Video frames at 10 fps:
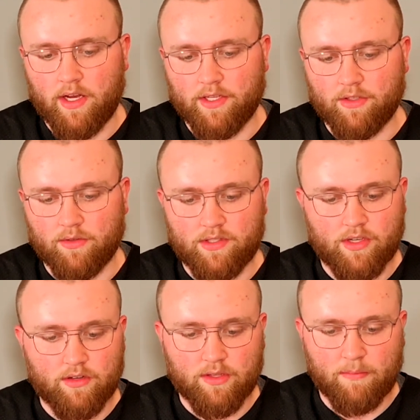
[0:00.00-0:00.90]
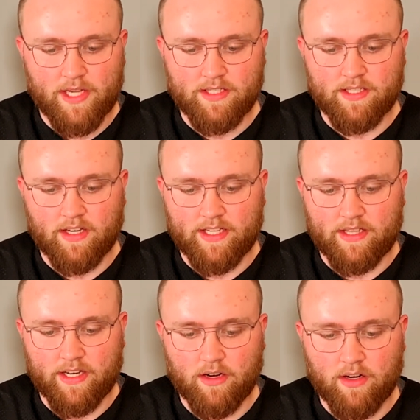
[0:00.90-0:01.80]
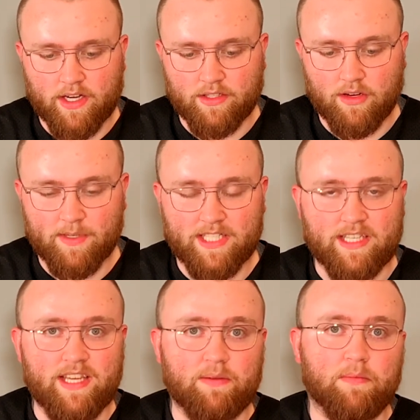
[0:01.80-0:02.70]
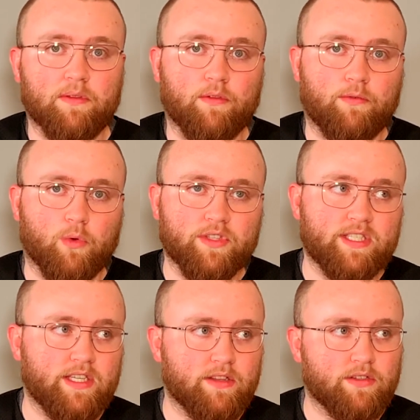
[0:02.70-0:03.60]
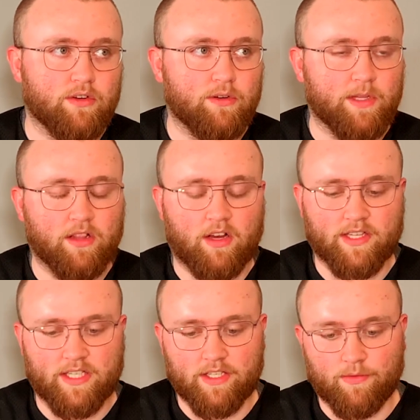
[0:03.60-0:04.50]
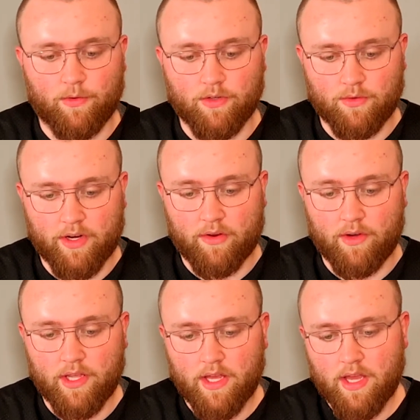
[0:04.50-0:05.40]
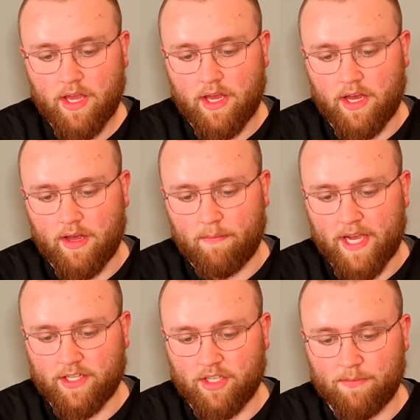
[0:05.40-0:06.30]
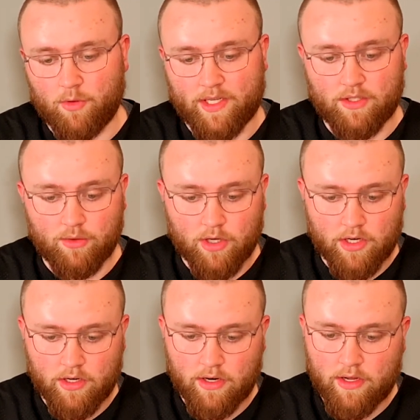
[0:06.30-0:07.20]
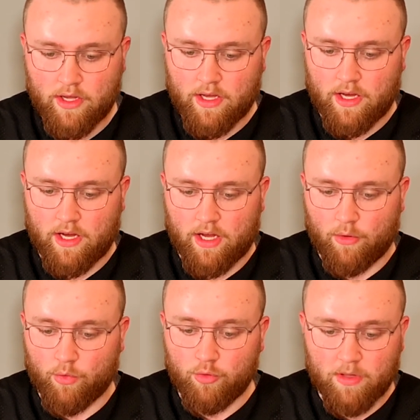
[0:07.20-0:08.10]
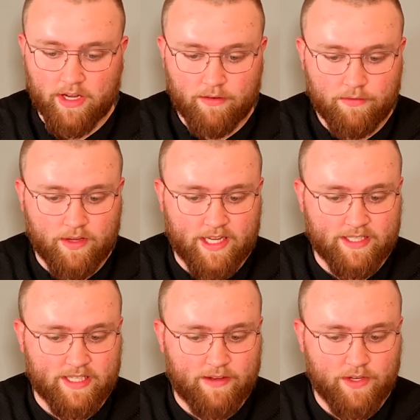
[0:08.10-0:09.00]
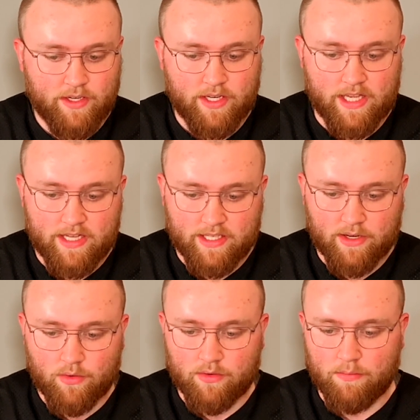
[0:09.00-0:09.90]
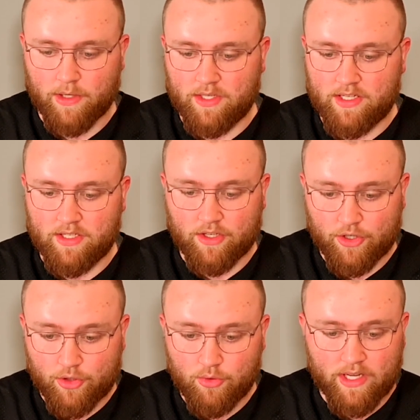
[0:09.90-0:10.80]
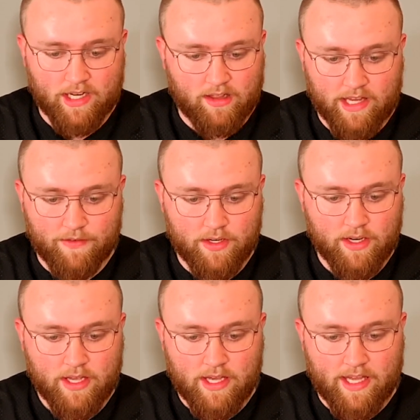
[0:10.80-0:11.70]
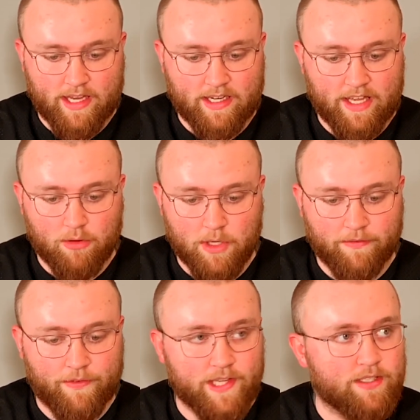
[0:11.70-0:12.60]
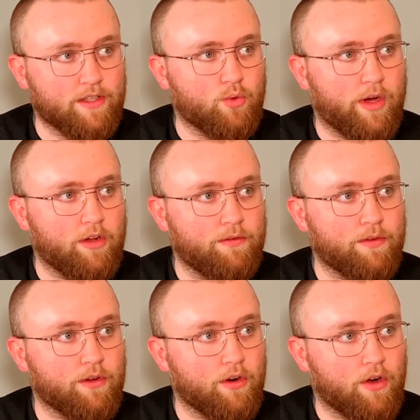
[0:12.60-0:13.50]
So let's start in the men's side there. Dominic Thiem, the 4th seed in the tournament, lost his first round matchup to Andujar. Rublev at 7, he's out. Bautista Agut at 11, and Gael Monfils at 12 are